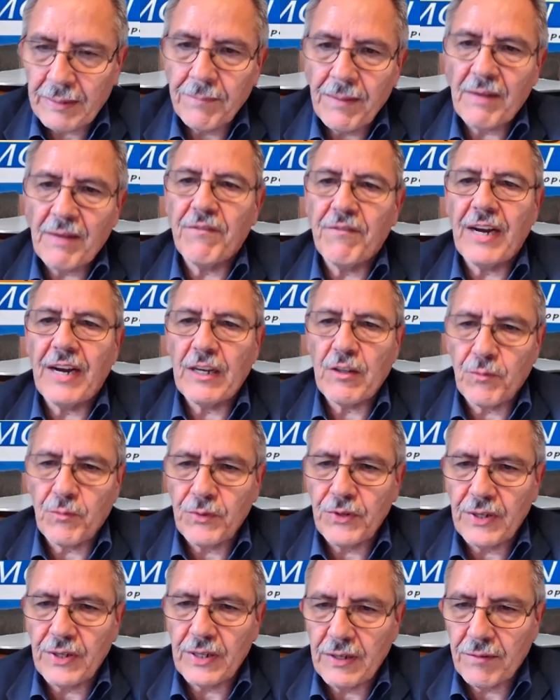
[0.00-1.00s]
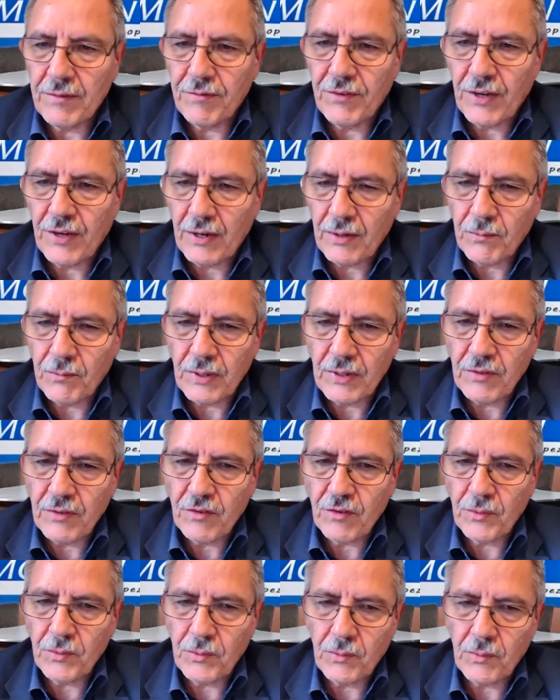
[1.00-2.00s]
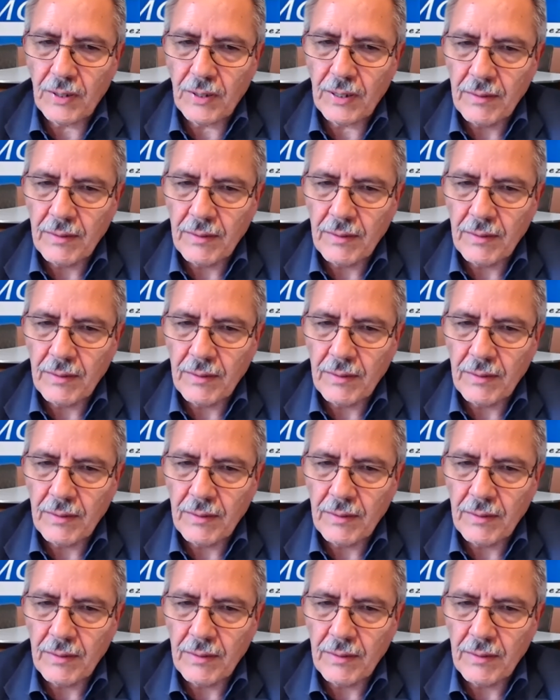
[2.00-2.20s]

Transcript: advice will you give young ones who,